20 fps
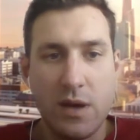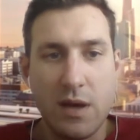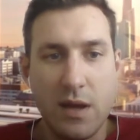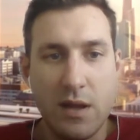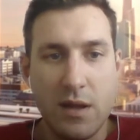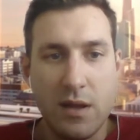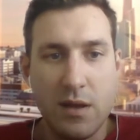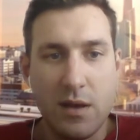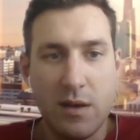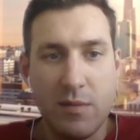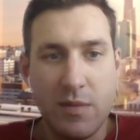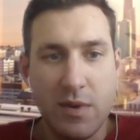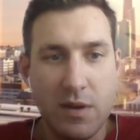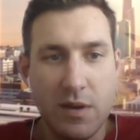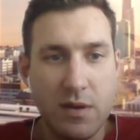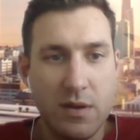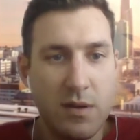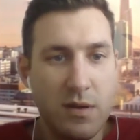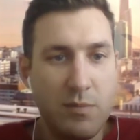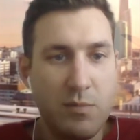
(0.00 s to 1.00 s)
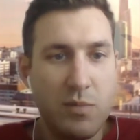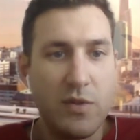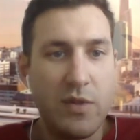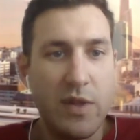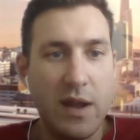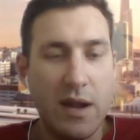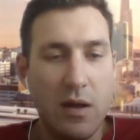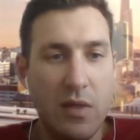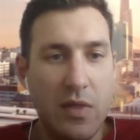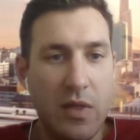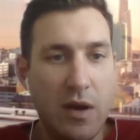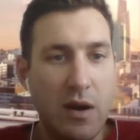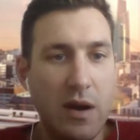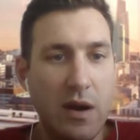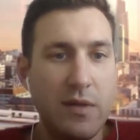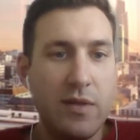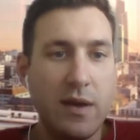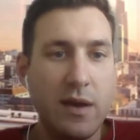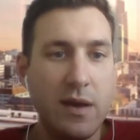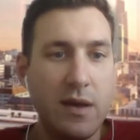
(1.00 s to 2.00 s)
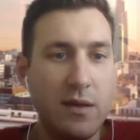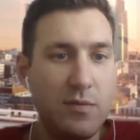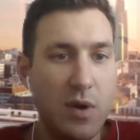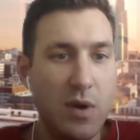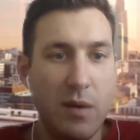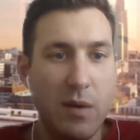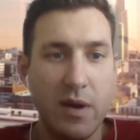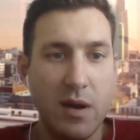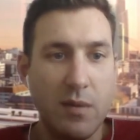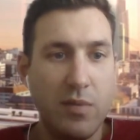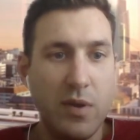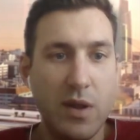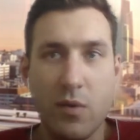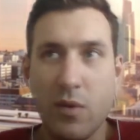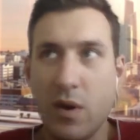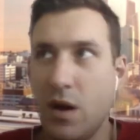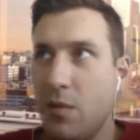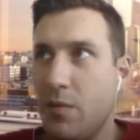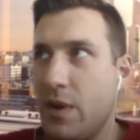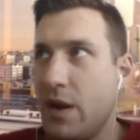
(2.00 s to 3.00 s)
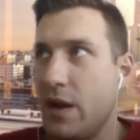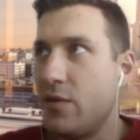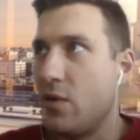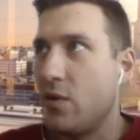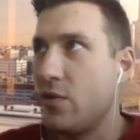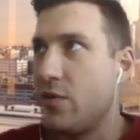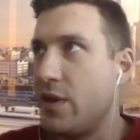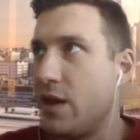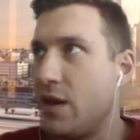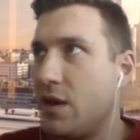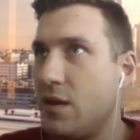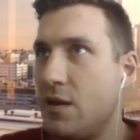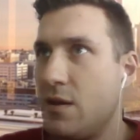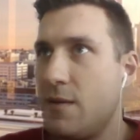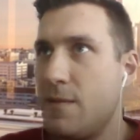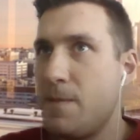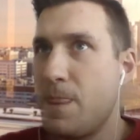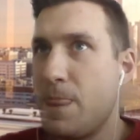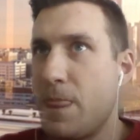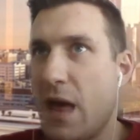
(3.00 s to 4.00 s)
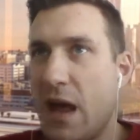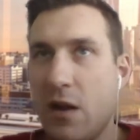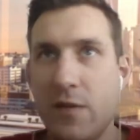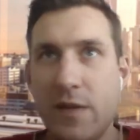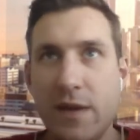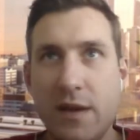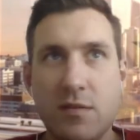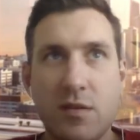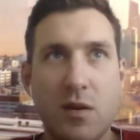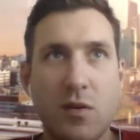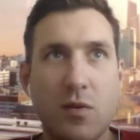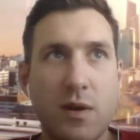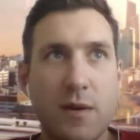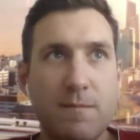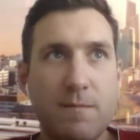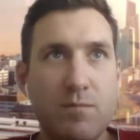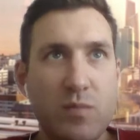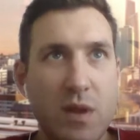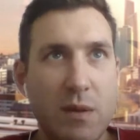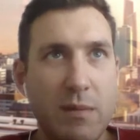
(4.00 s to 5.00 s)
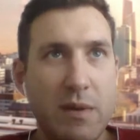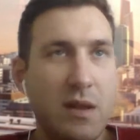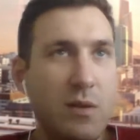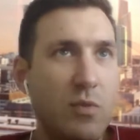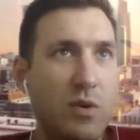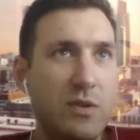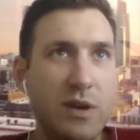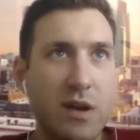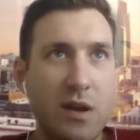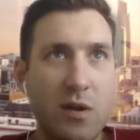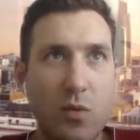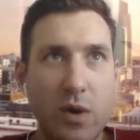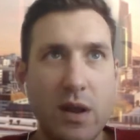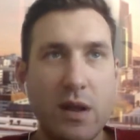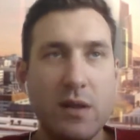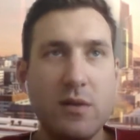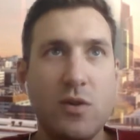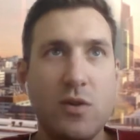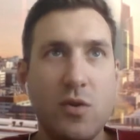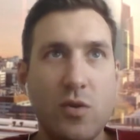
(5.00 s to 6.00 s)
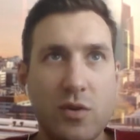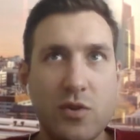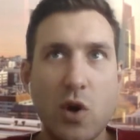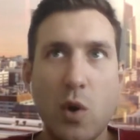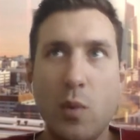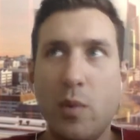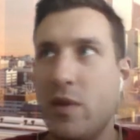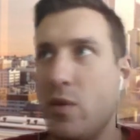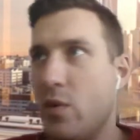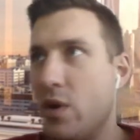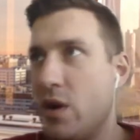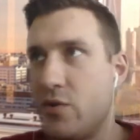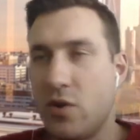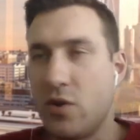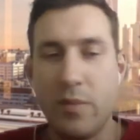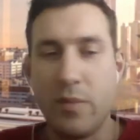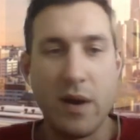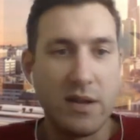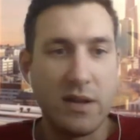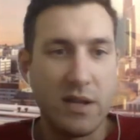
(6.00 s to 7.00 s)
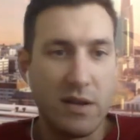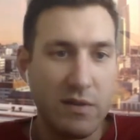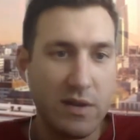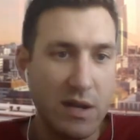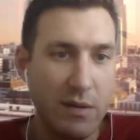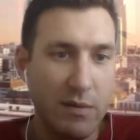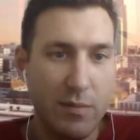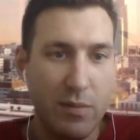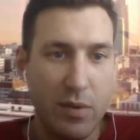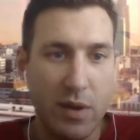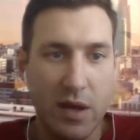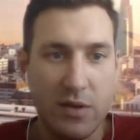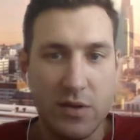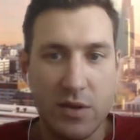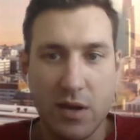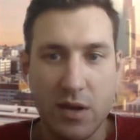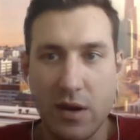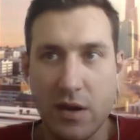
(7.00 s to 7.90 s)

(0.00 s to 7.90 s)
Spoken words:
I'm going to put that out there. I think he's probably going to play well, but I don't think he's going to win. I mean, what's he going to win at U.S. Open and win at Torrey Pines every time he plays here?